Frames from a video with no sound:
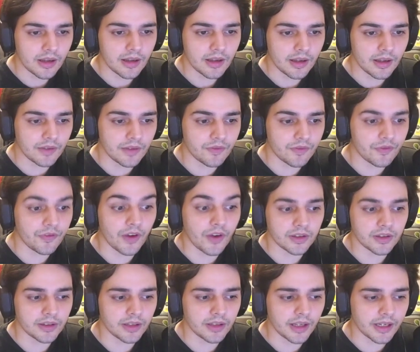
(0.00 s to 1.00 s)
it
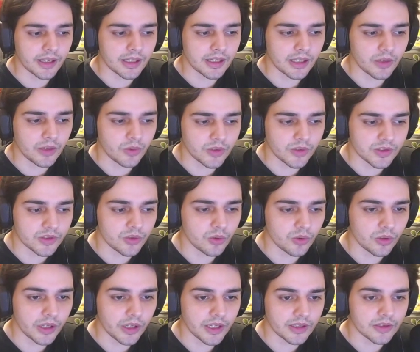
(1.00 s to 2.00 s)
felt like it was too
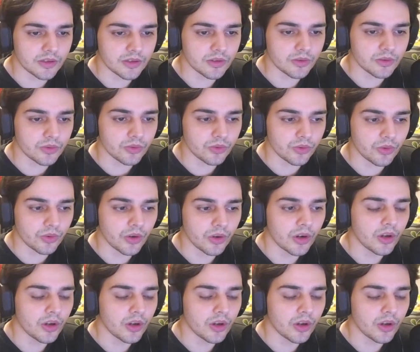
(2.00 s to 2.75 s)
late to